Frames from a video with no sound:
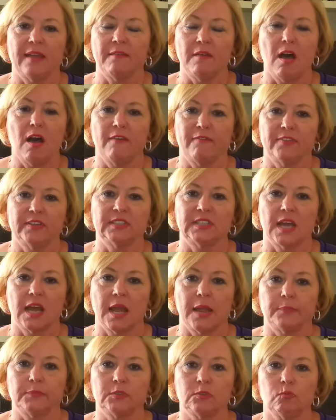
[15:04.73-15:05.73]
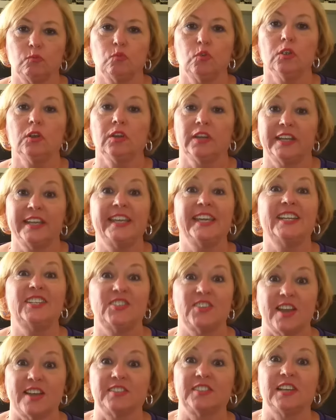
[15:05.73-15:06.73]
Oftentimes, we're going to
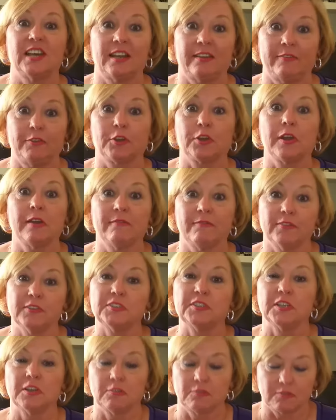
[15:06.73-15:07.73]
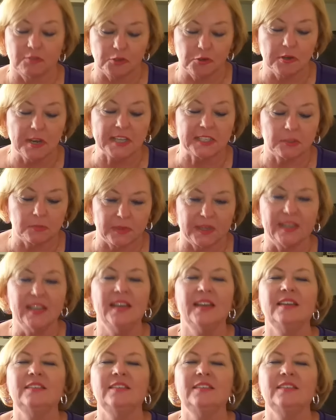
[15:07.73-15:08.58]
get you outside of your comfort zone. Trust me.